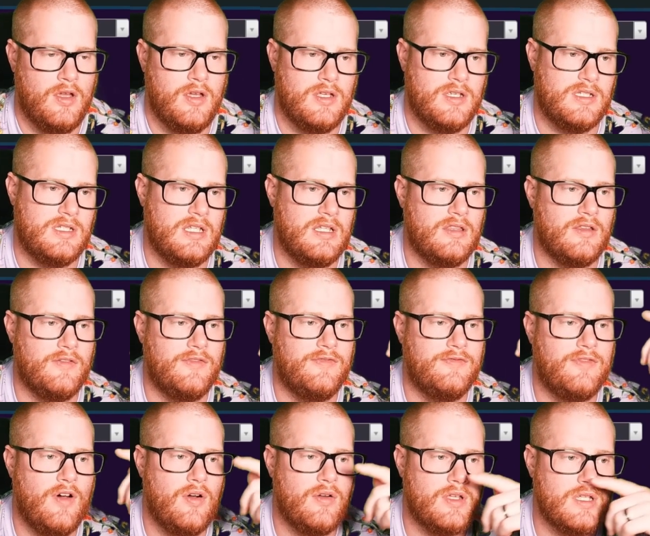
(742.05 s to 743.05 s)
See, the
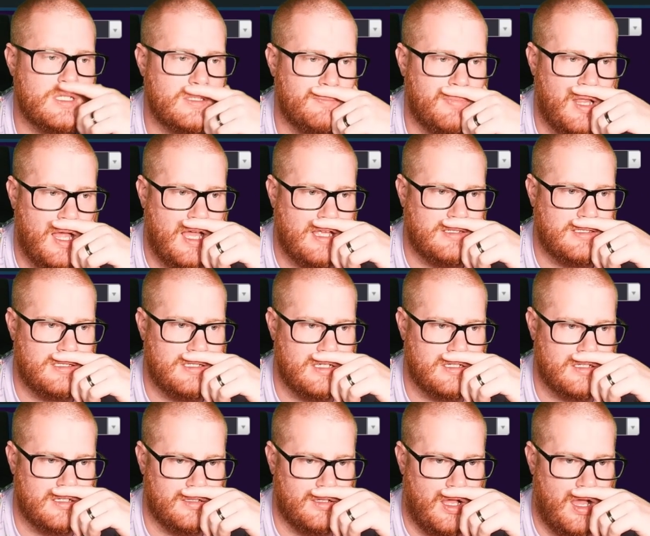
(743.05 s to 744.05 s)
Focus Blast does
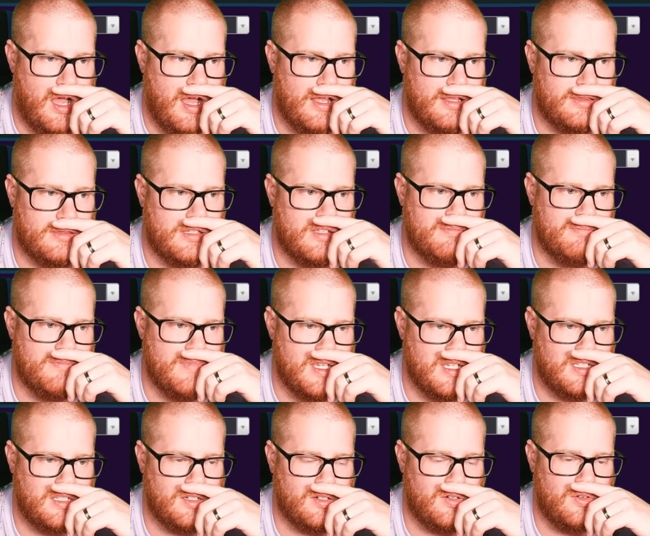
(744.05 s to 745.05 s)
a lot. The
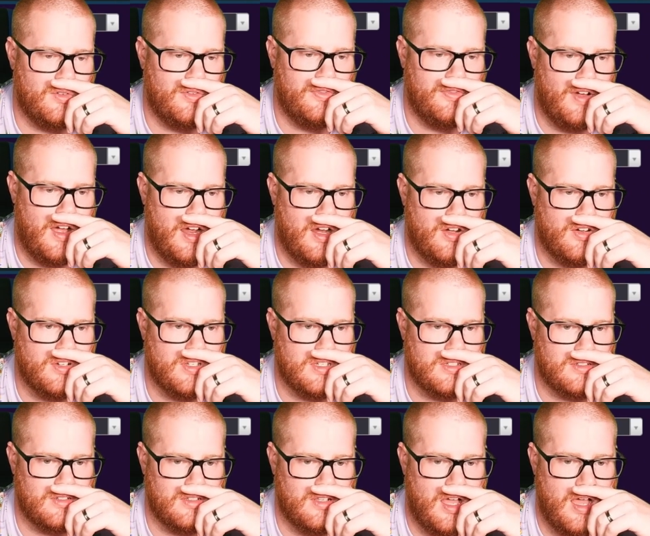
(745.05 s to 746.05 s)
Mystical Fire does
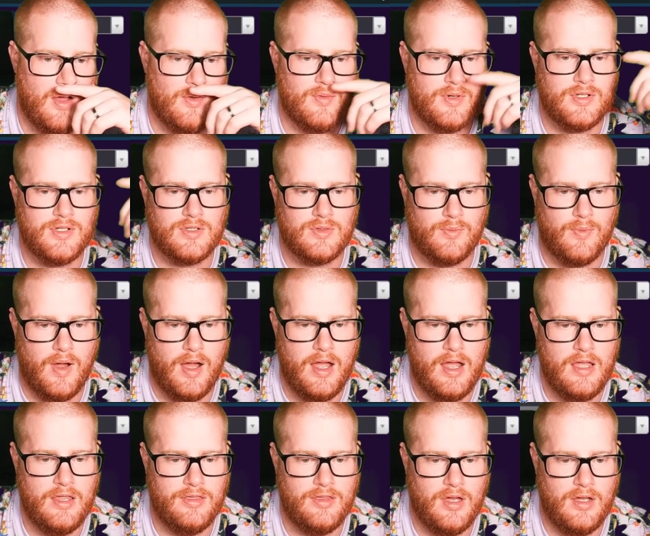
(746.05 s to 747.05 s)
a lot, which is why
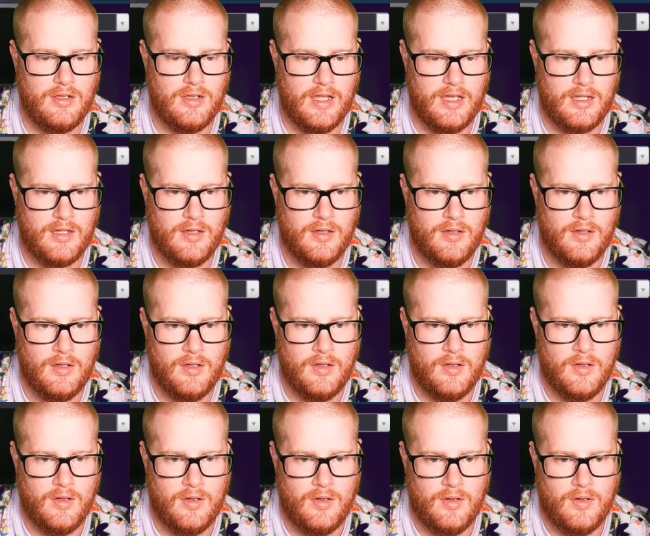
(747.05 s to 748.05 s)
I thought, like,
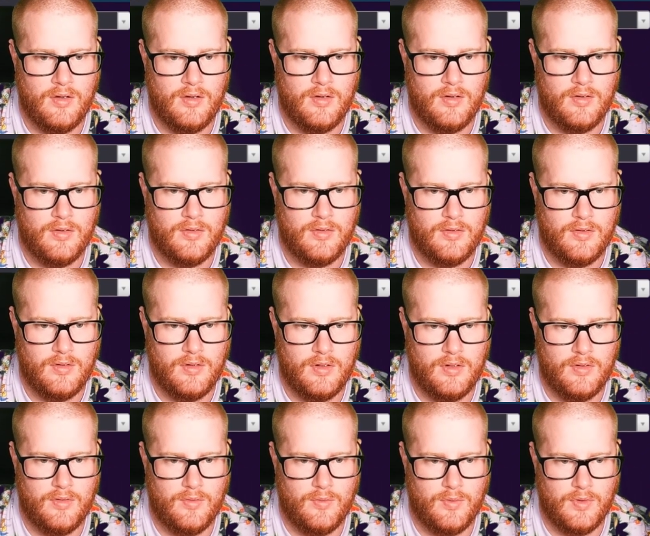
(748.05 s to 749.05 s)

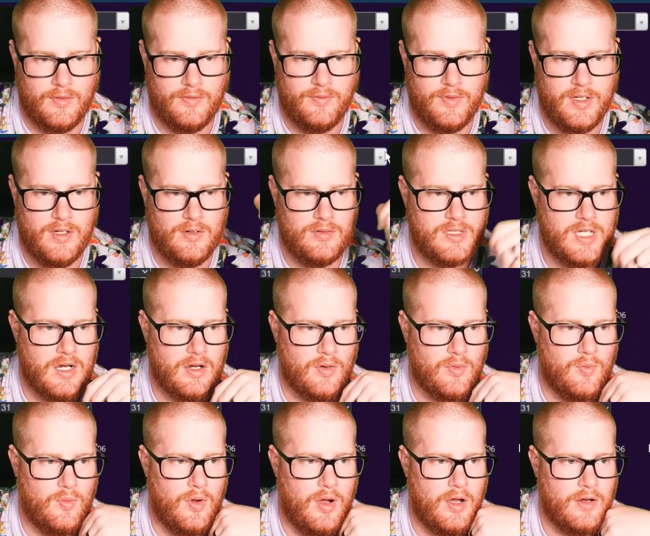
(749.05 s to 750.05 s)
what if we go Terra
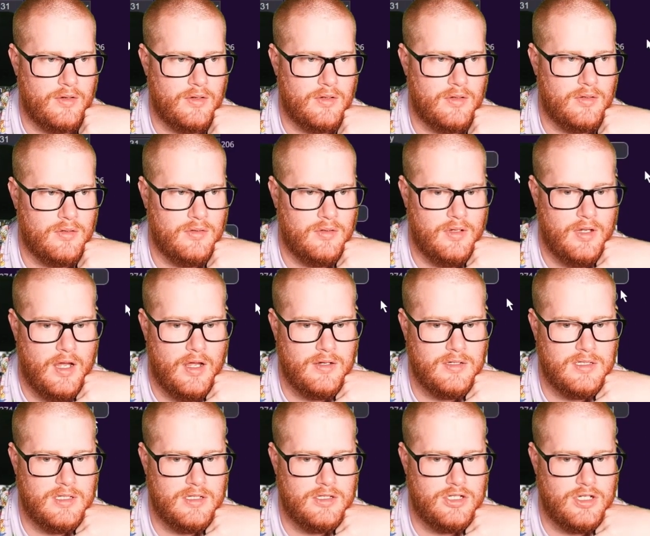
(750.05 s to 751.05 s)
Water? How does
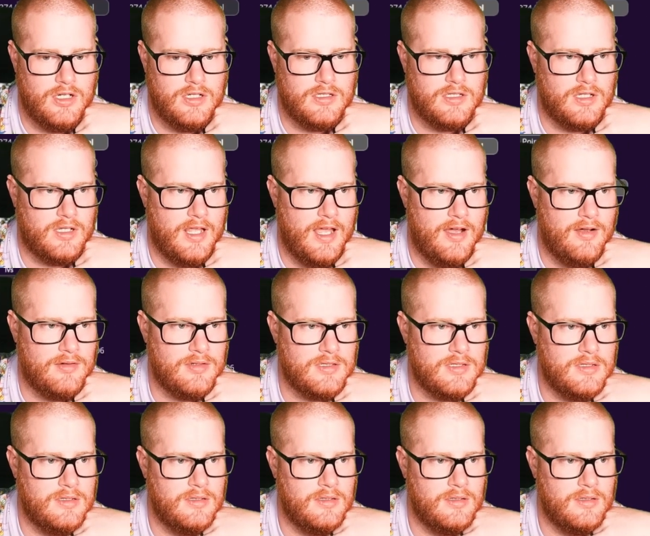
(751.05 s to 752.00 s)
that change the calcs?